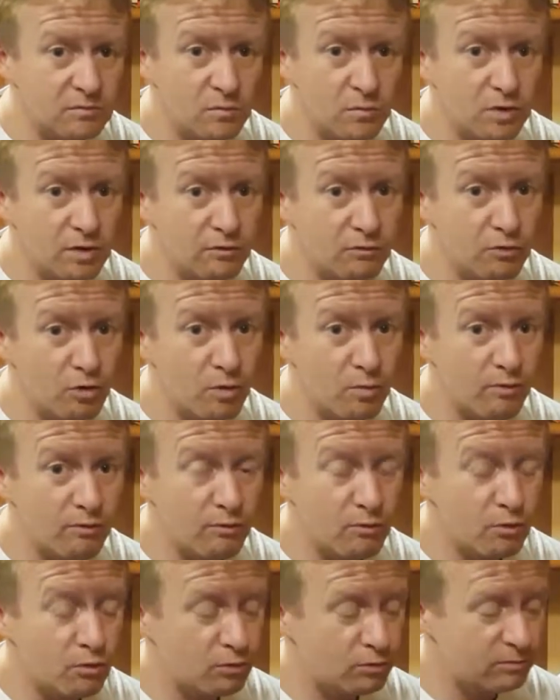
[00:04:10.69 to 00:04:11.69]
with a
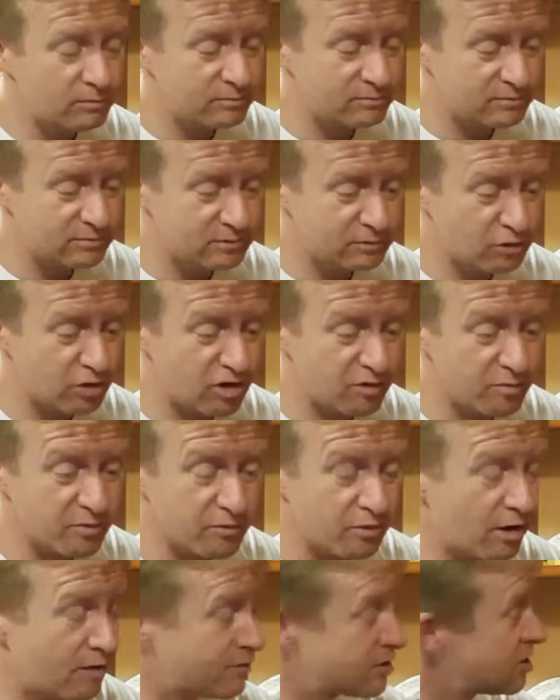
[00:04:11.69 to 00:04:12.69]
4x4,
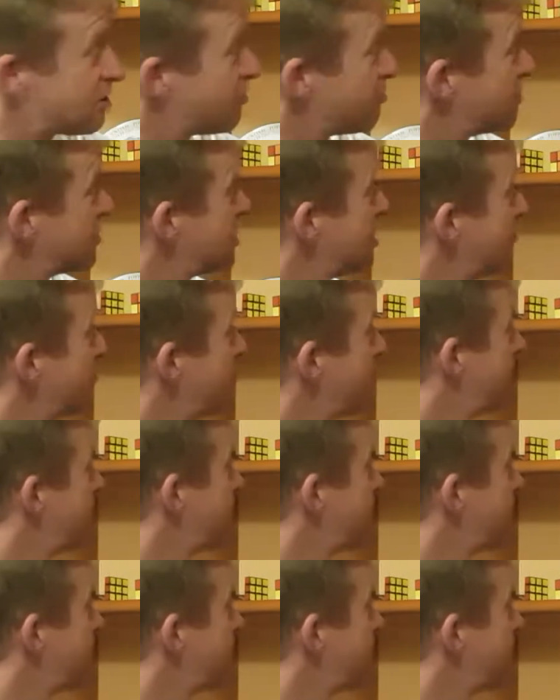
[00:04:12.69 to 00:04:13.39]
5x5, and 7x7.